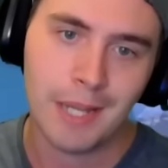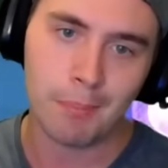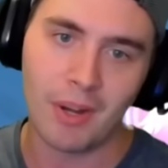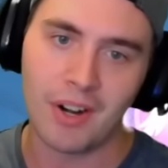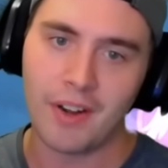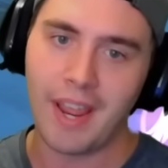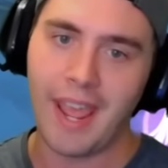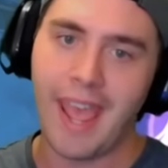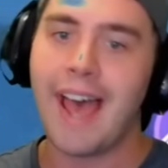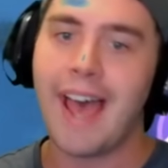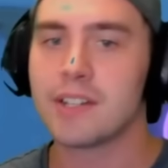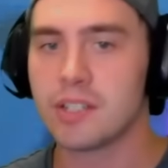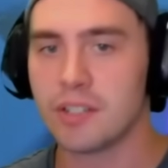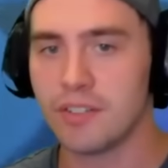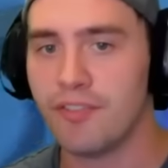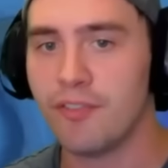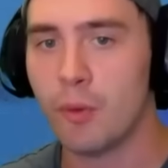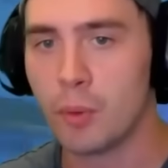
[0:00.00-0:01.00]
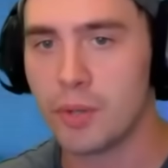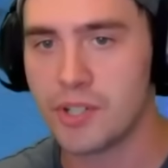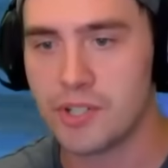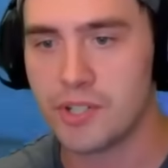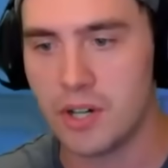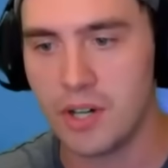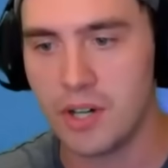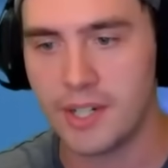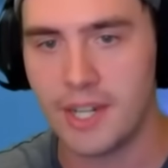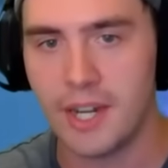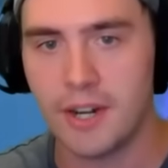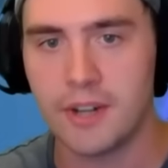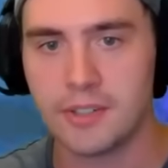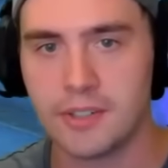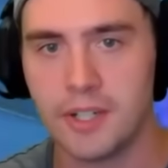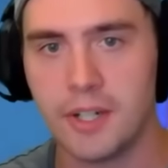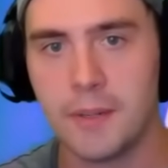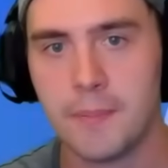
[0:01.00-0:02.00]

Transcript: but as a four-star character,